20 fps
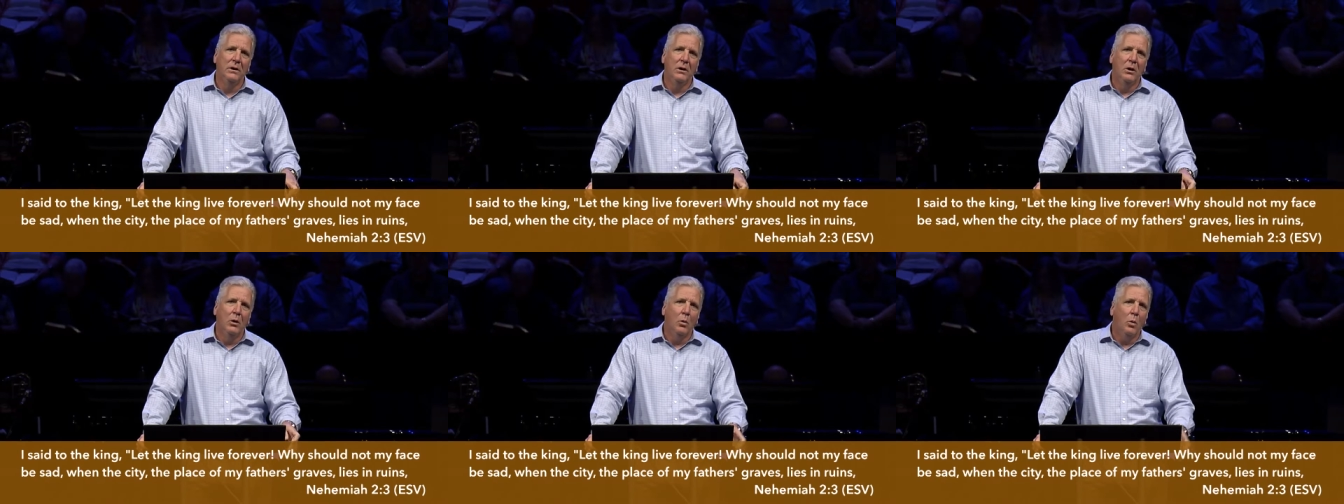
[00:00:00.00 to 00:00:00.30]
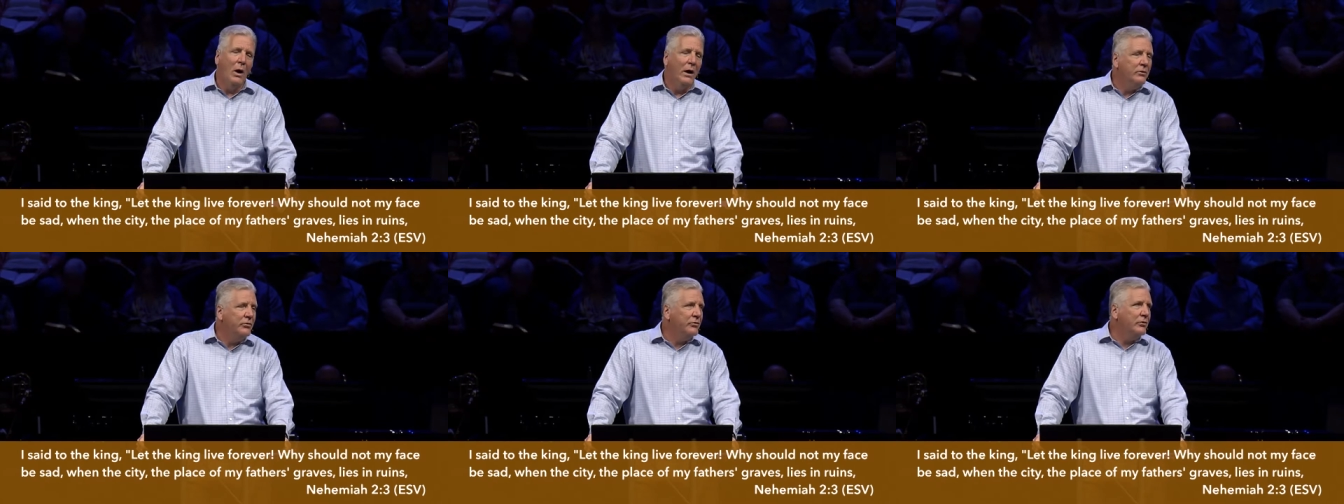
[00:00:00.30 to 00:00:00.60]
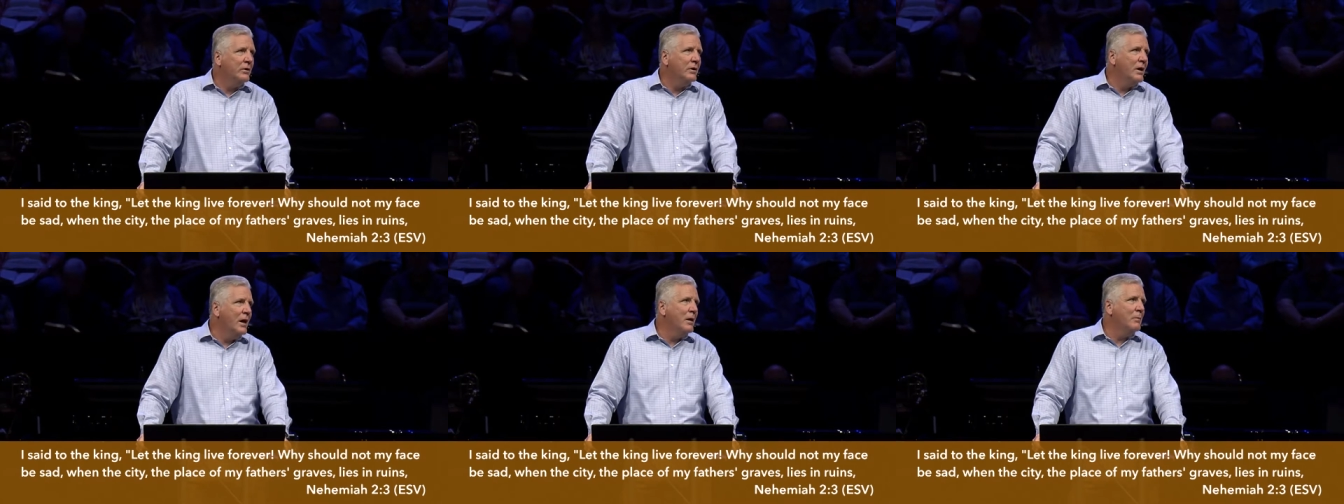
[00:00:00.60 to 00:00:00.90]
Why
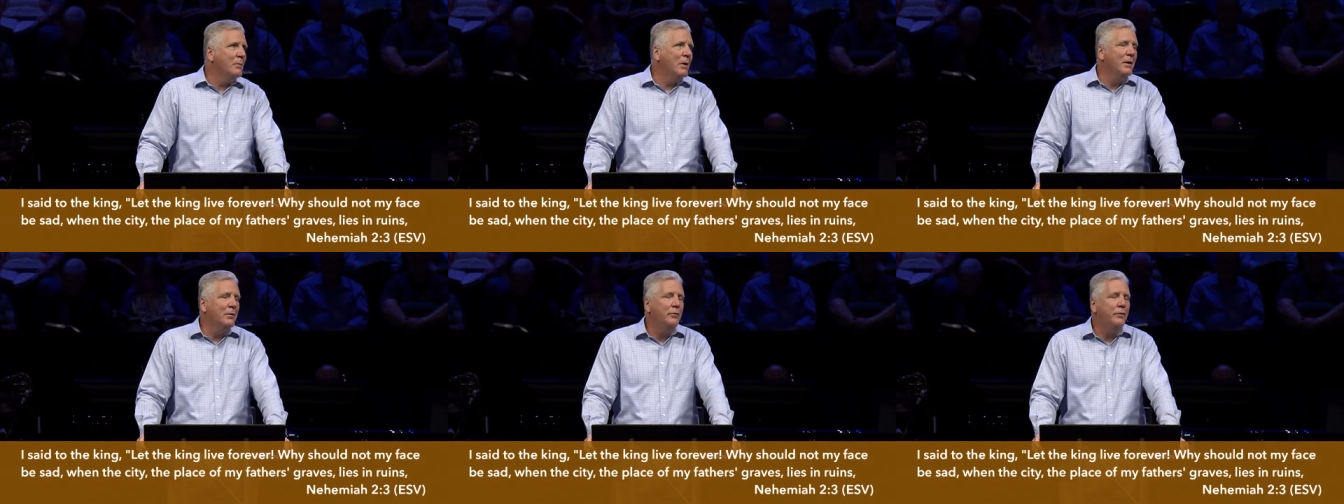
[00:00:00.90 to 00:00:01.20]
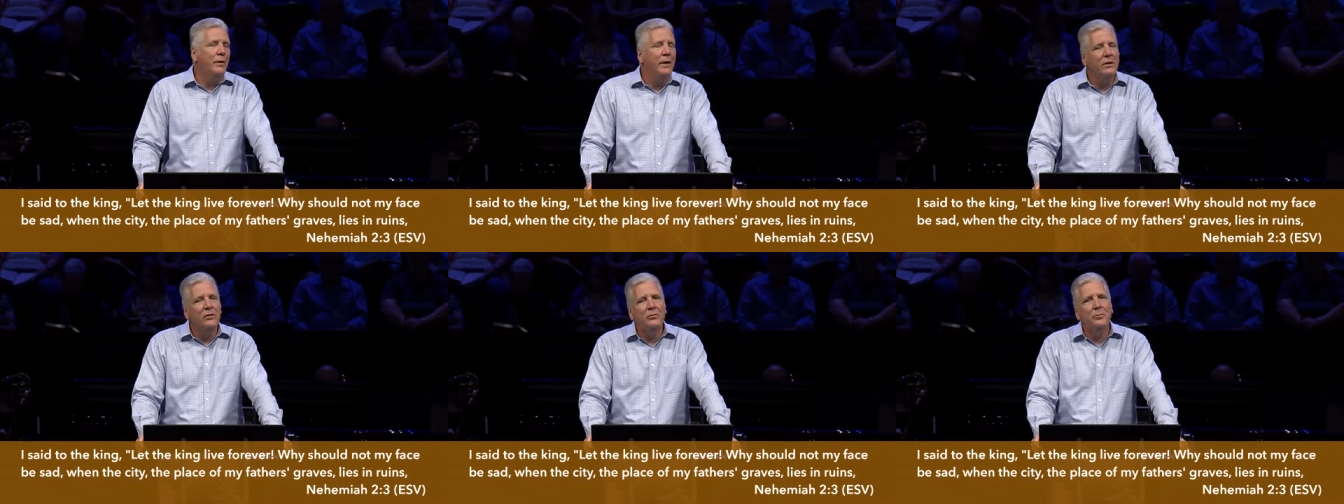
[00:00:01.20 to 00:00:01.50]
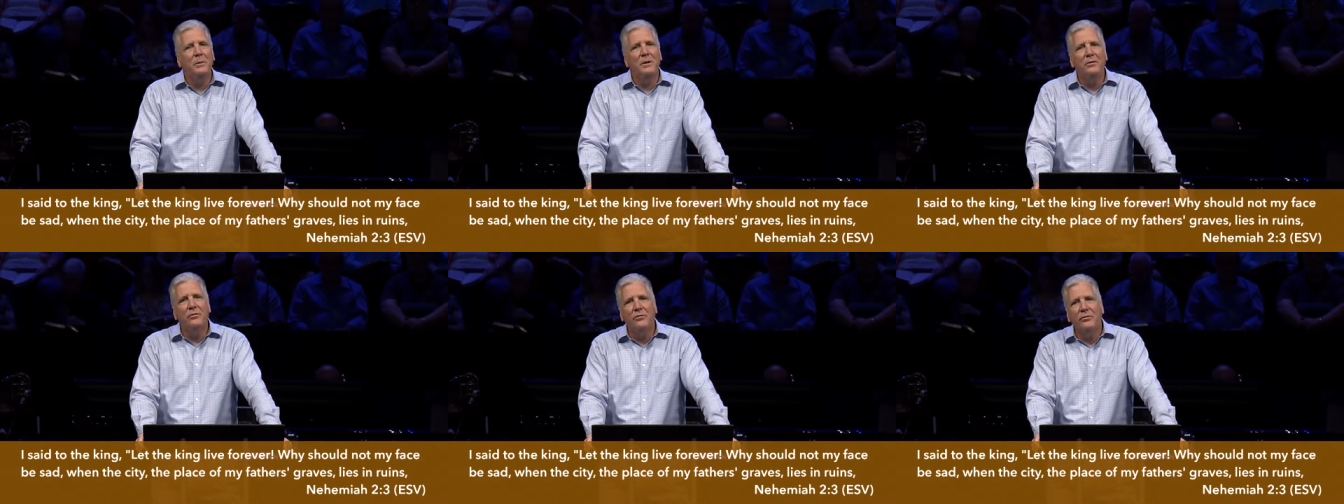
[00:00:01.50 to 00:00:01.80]
should not my face
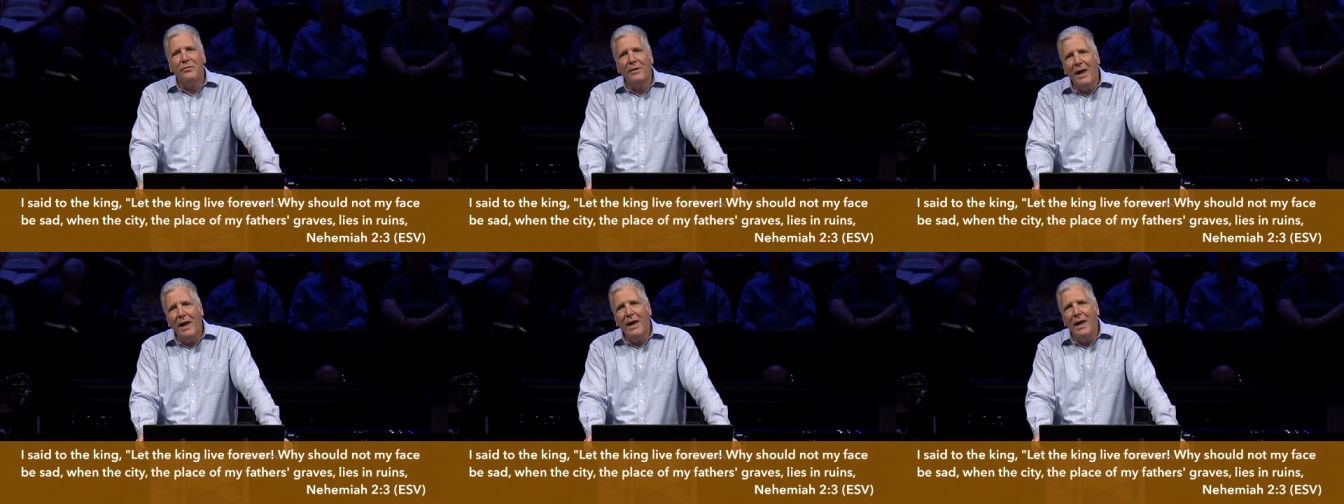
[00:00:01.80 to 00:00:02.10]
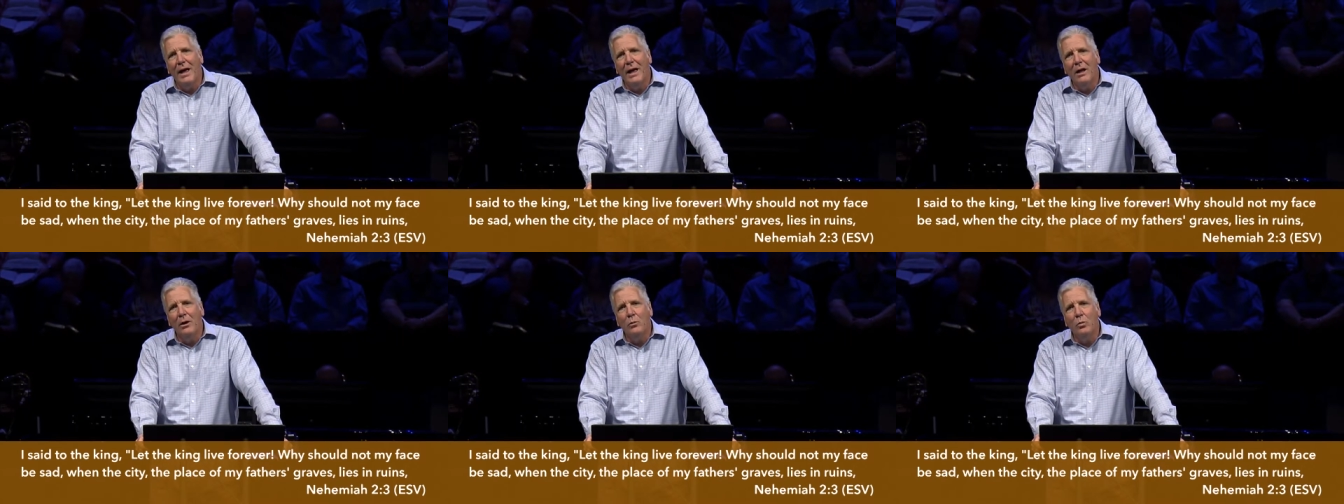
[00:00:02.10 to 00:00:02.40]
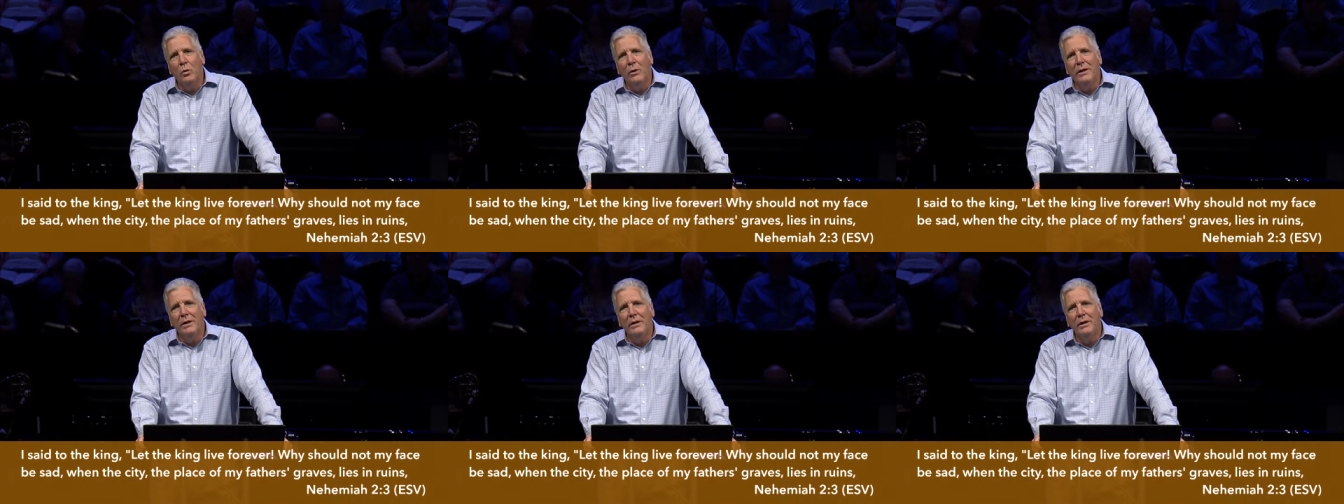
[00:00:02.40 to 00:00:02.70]
be sad
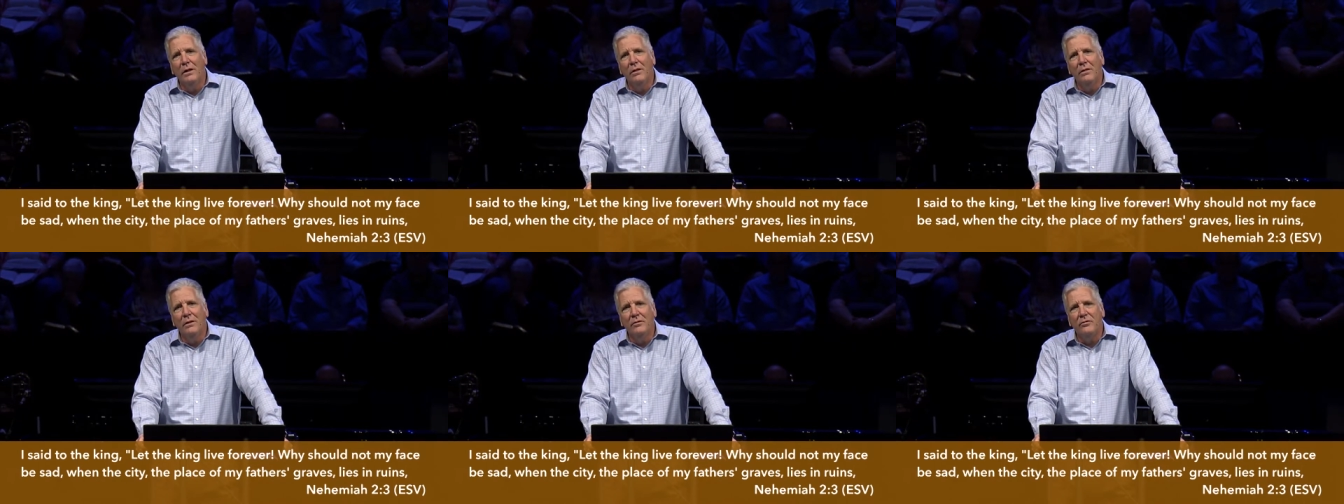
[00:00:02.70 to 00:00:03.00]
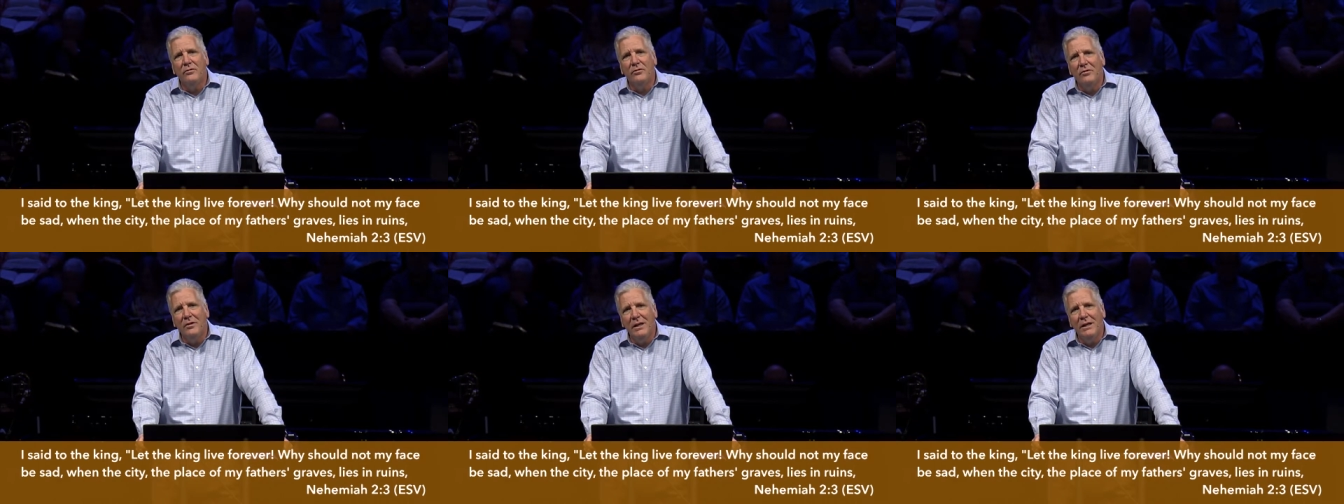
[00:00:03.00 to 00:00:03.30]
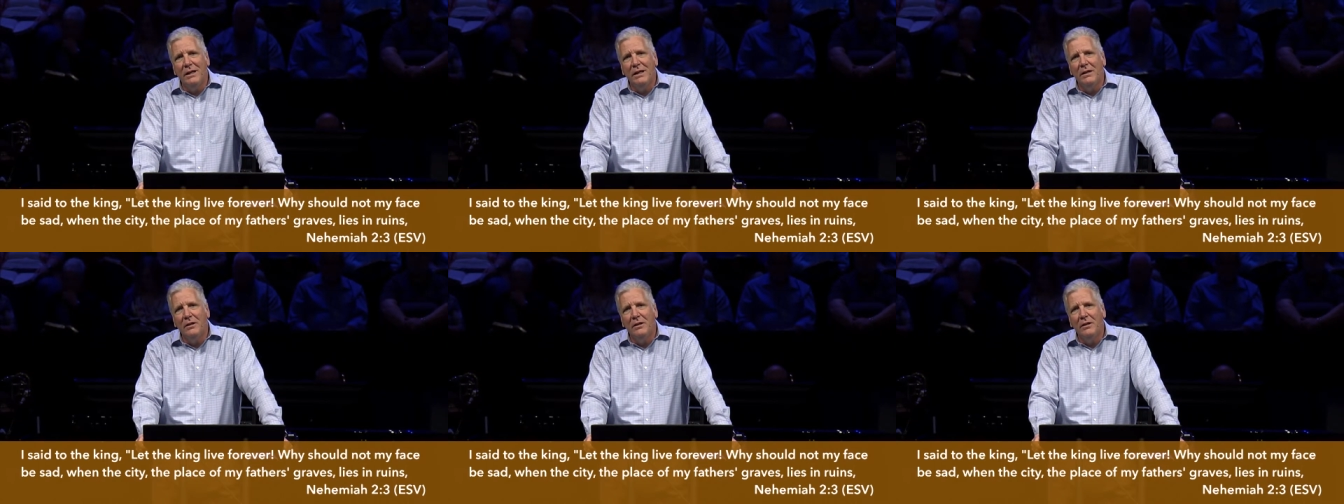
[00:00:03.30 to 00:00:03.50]
when the city,